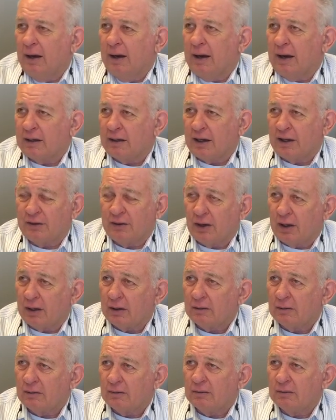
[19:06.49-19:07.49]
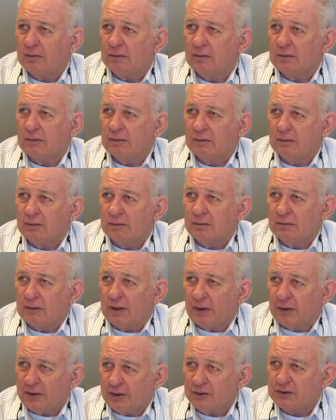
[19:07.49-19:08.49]
And I thought,
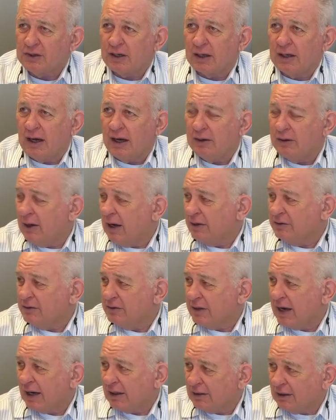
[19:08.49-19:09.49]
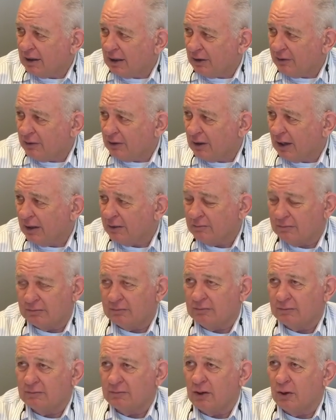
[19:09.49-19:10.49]
now here's a guy who has his act together. I
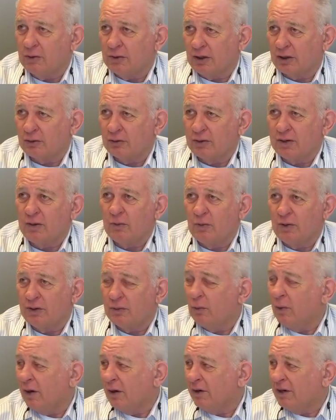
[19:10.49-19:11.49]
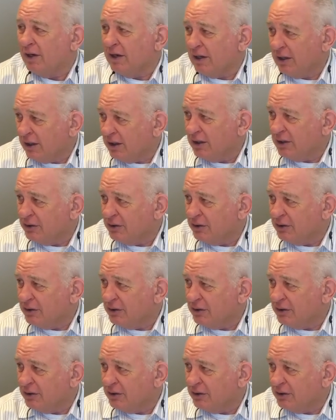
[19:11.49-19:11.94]
don't agree with where he is,